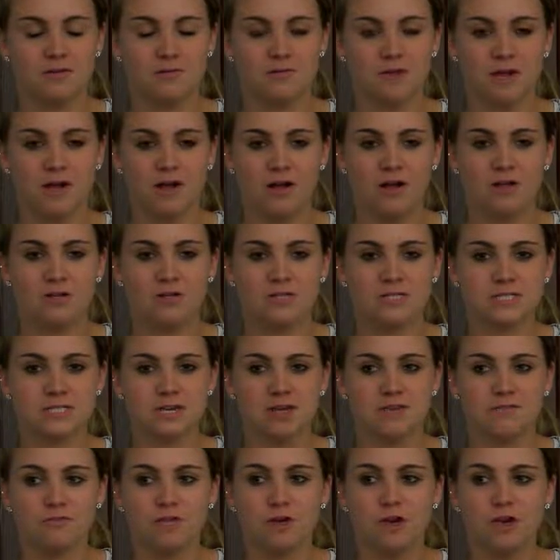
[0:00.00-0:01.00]
My uncle is a
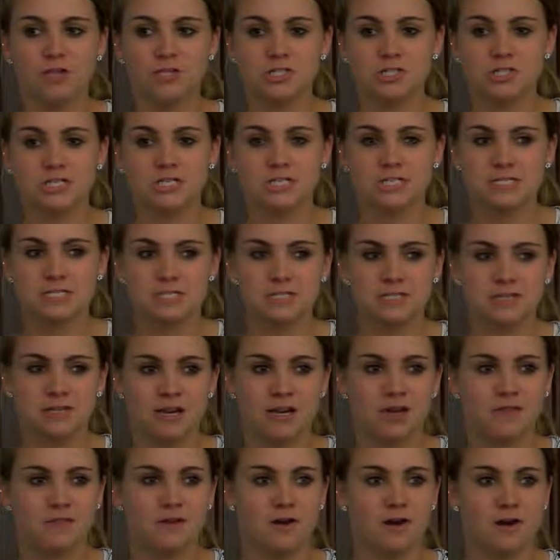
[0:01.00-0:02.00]
nephrologist
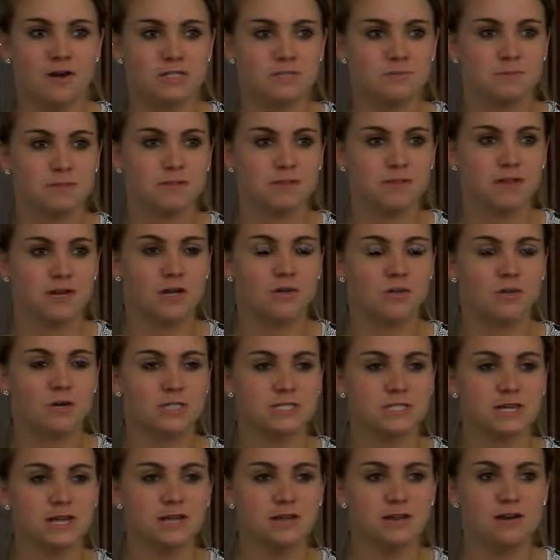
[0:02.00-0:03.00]
at the hospital that I
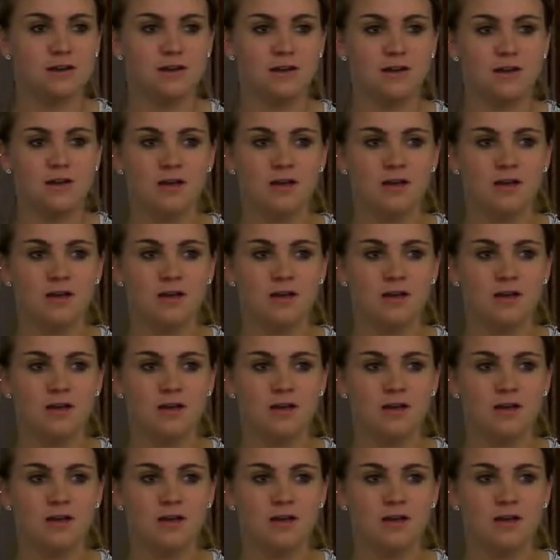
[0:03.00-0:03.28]
worked at,